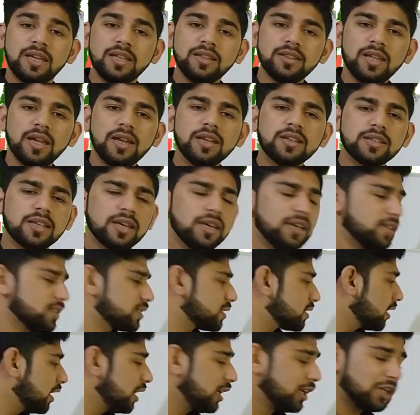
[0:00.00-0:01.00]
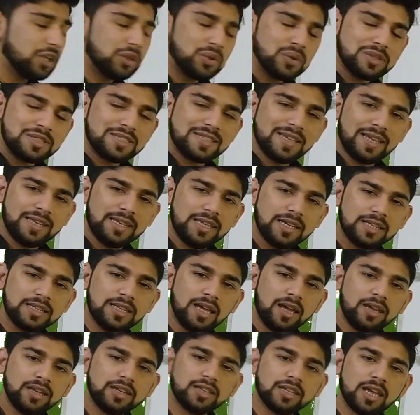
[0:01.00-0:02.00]
In that case, ketogenic
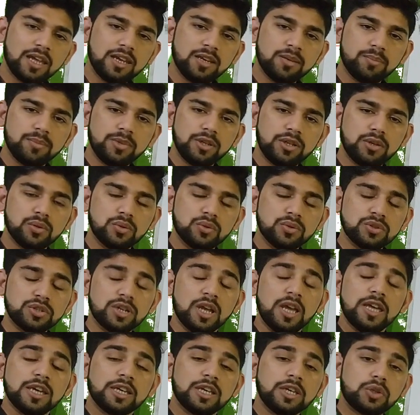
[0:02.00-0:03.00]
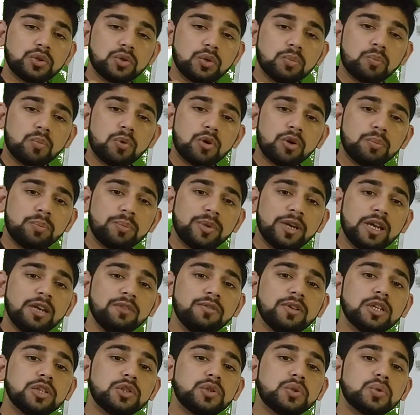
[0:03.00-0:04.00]
diet can be used.
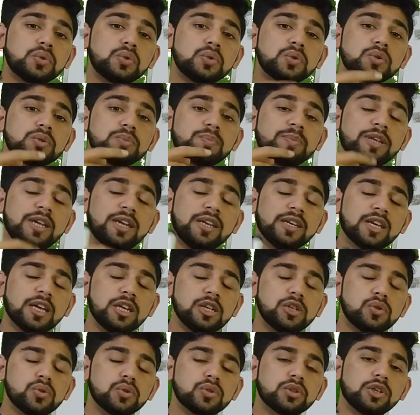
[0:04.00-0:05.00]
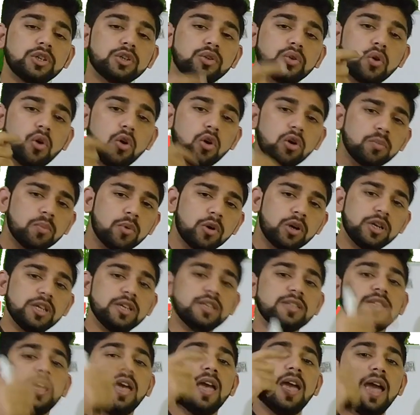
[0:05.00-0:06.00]
Brain can use ketone
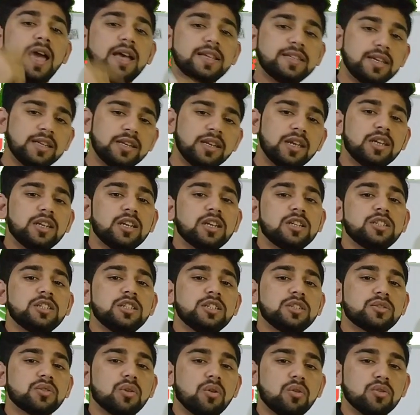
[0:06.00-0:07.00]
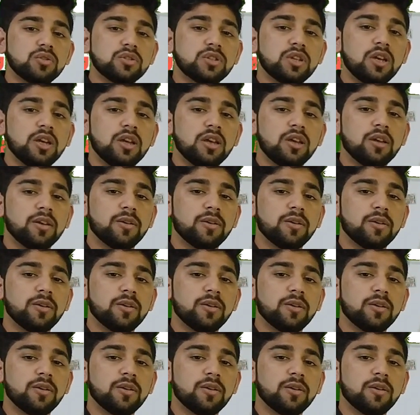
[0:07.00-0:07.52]
bodies as an energy source.